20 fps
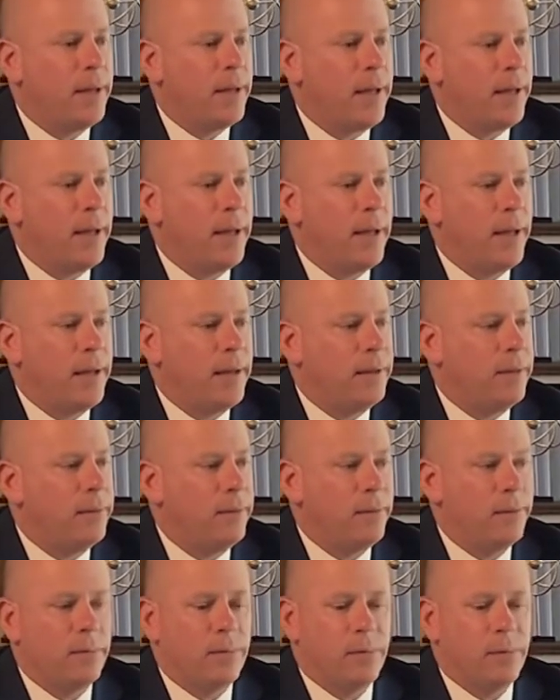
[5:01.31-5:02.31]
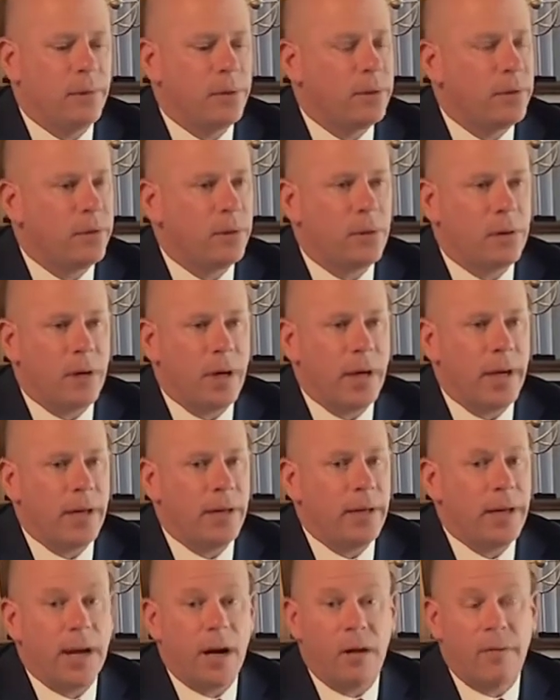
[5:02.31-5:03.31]
And we're doing
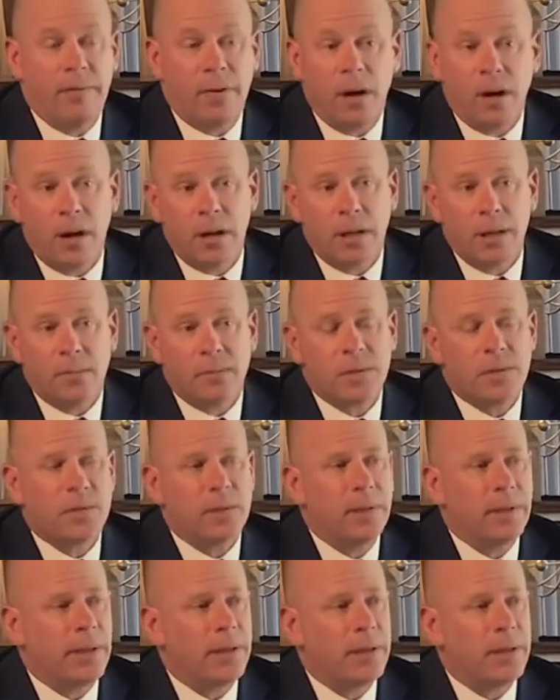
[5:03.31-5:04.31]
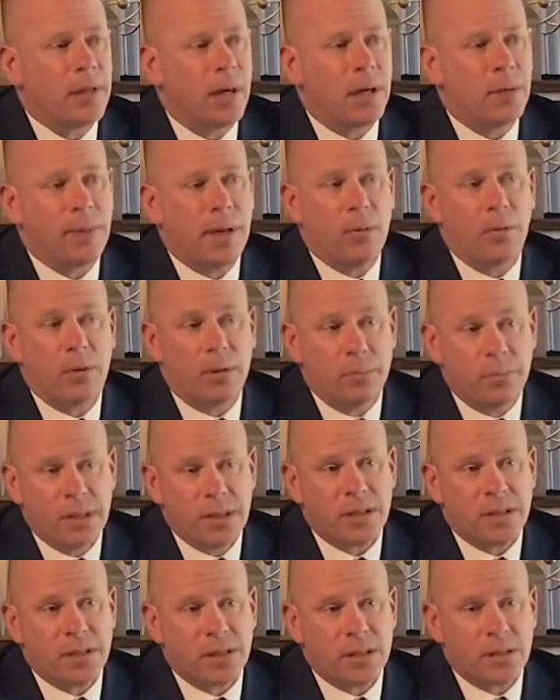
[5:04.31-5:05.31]
great. Now our volumes, to about where the
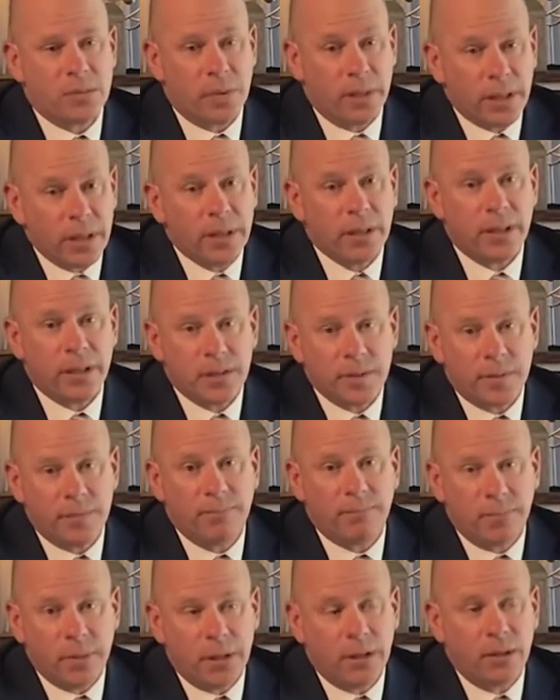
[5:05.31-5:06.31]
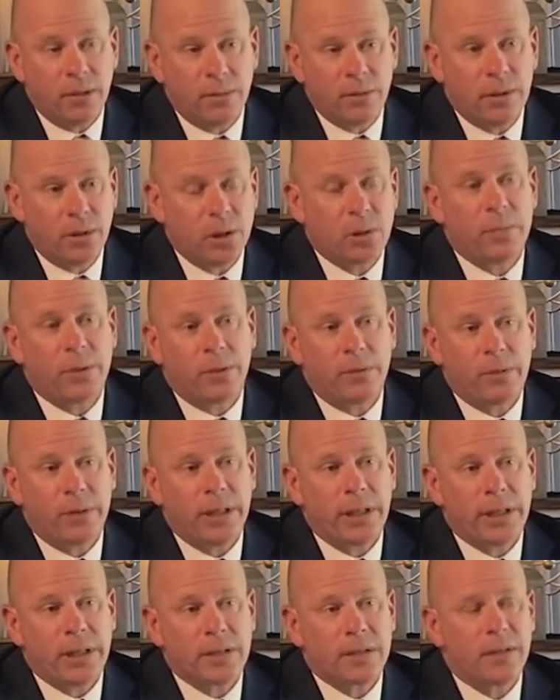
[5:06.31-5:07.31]
business is, we did this, with a little bit of
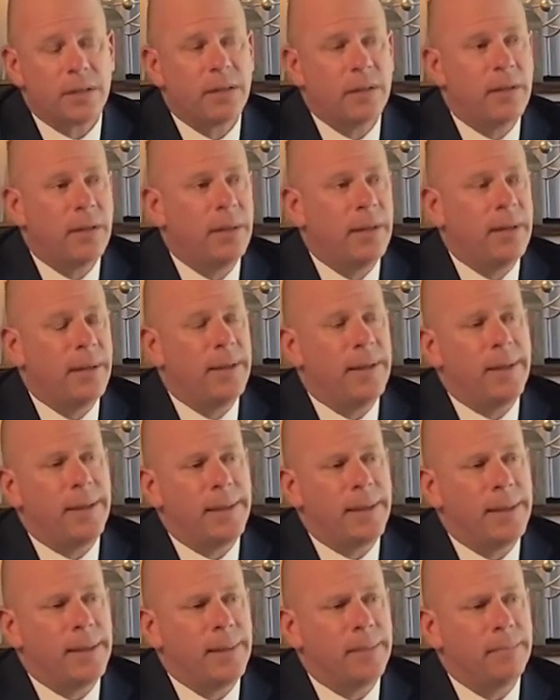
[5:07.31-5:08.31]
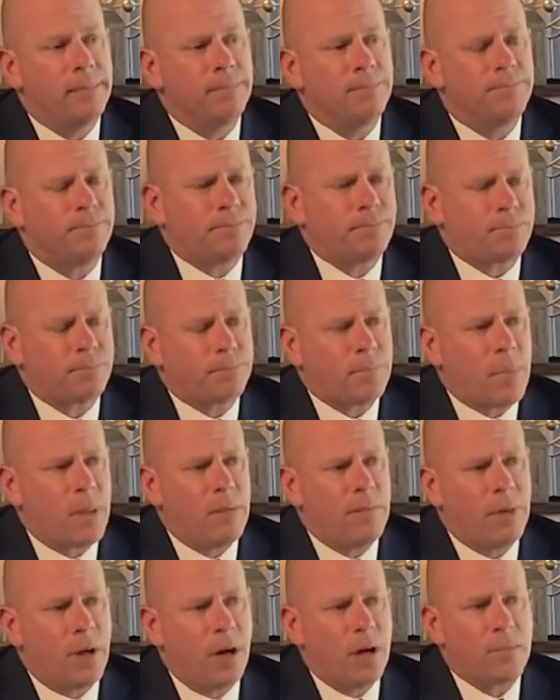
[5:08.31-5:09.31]
risk.
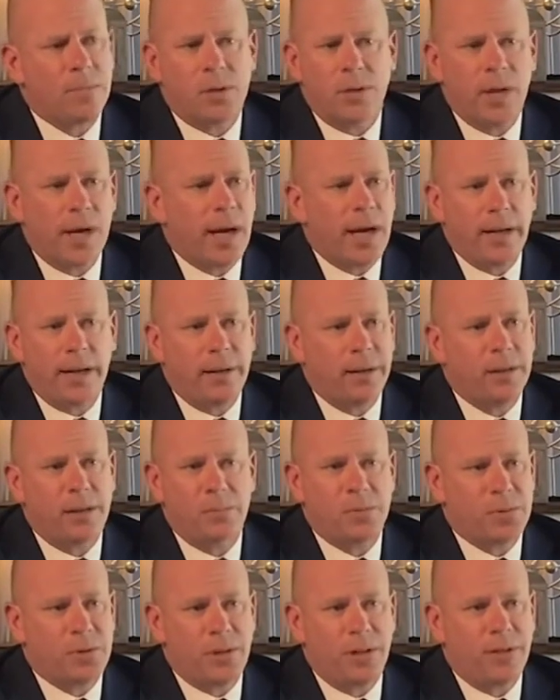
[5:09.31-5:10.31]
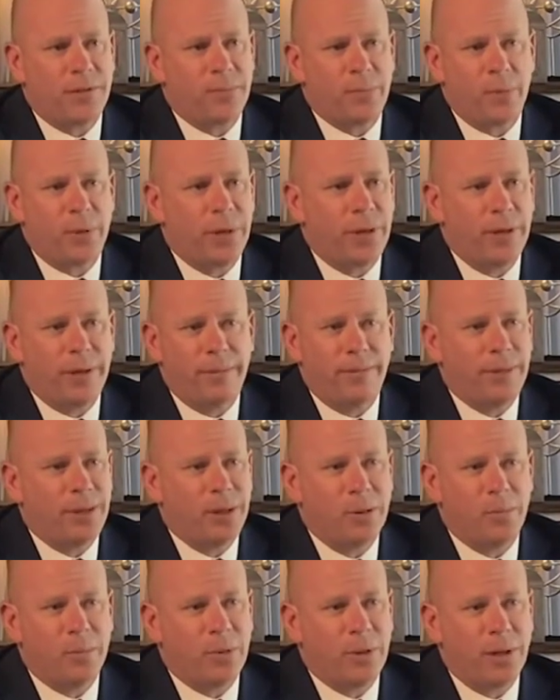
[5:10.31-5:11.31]
Volumes are not at 100% of
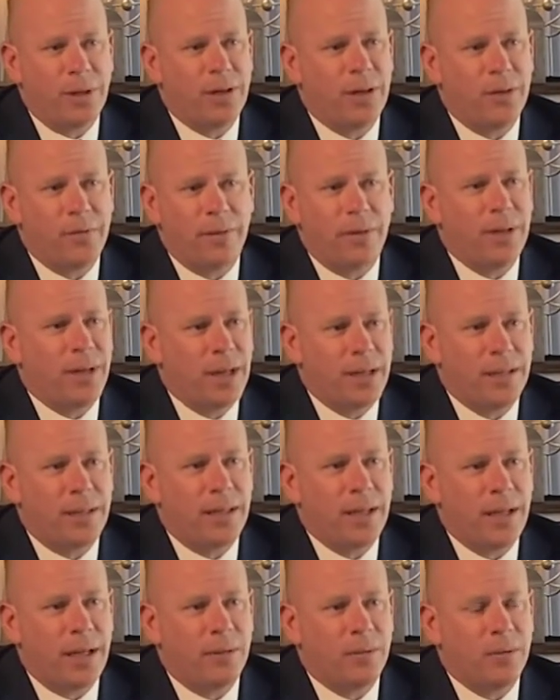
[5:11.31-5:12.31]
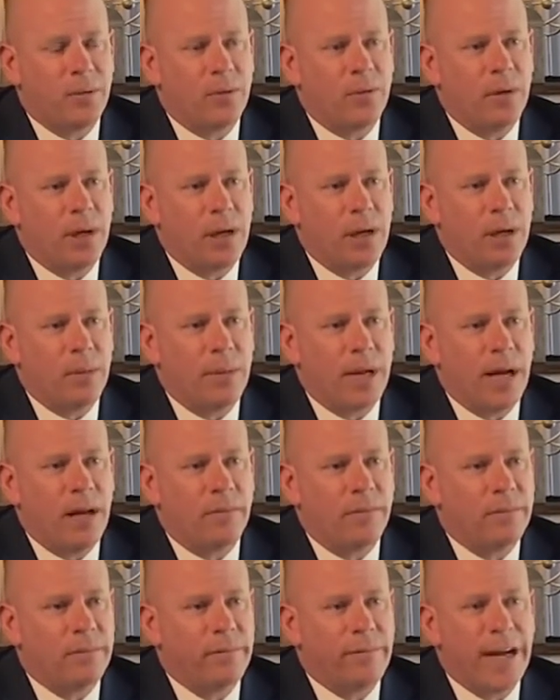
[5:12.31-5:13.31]
pre-COVID-19. Right. We're running
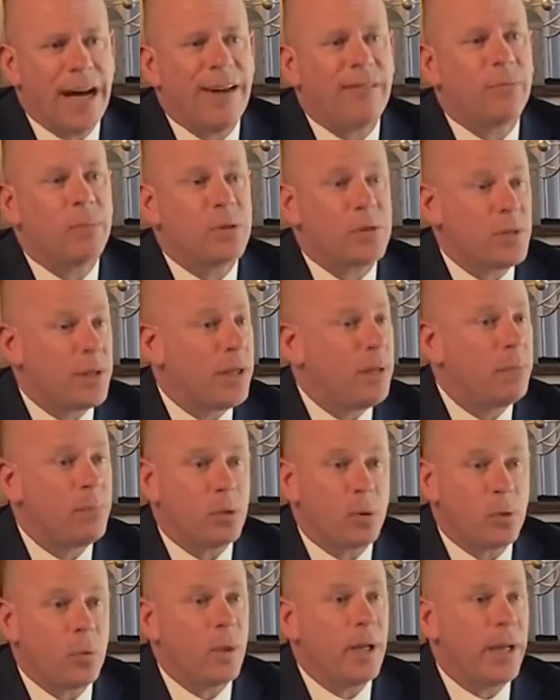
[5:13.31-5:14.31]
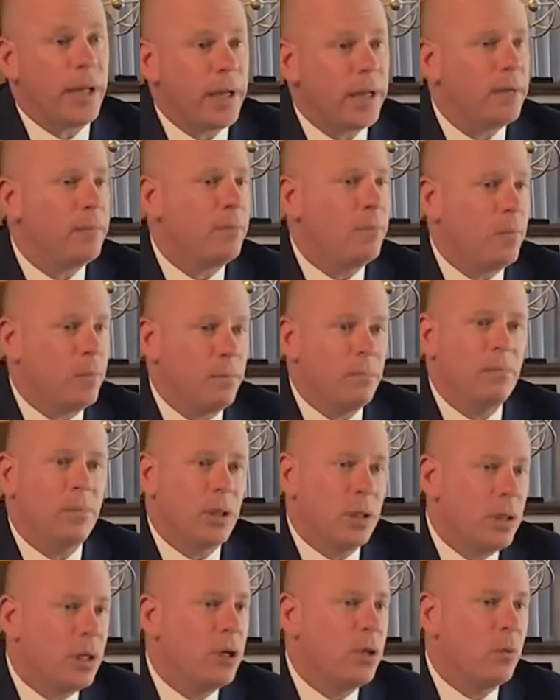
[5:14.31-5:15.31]
about 5% per week
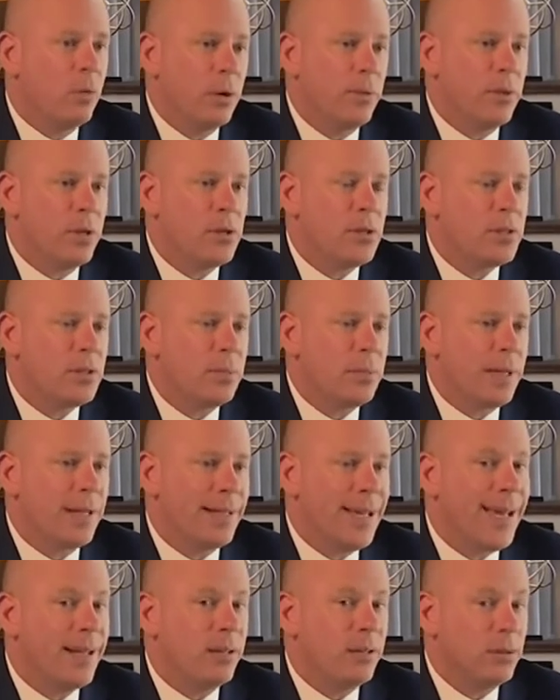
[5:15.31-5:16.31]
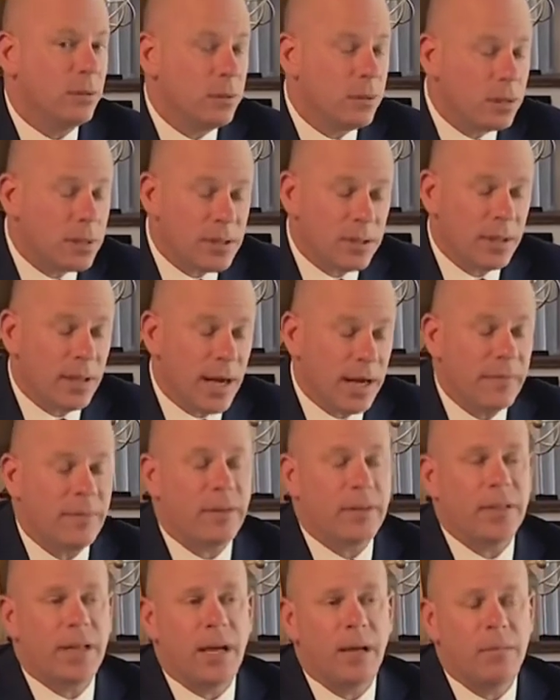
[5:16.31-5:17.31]
below where we used to be, and that looks like, for
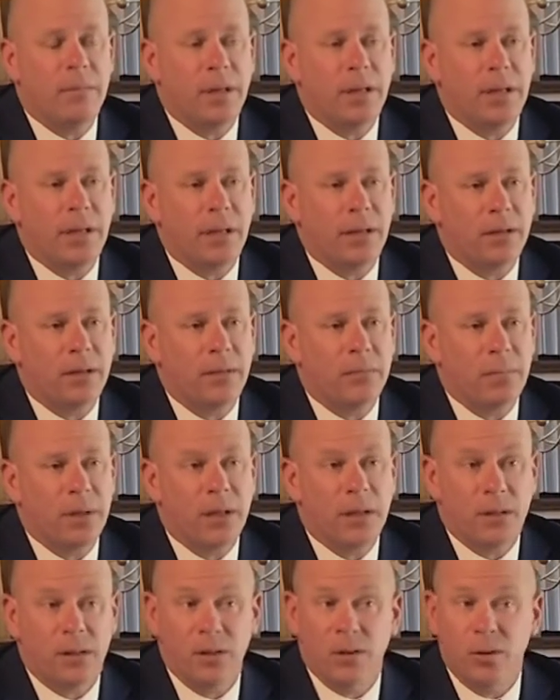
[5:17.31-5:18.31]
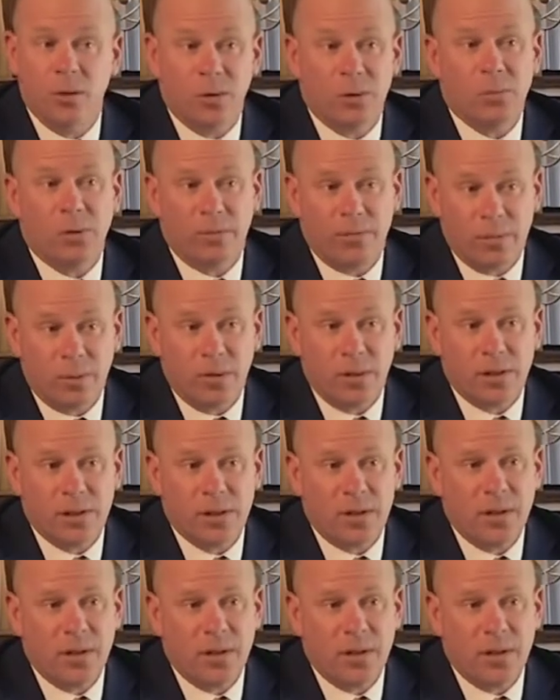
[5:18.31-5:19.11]
the time being, could be the new normal for us.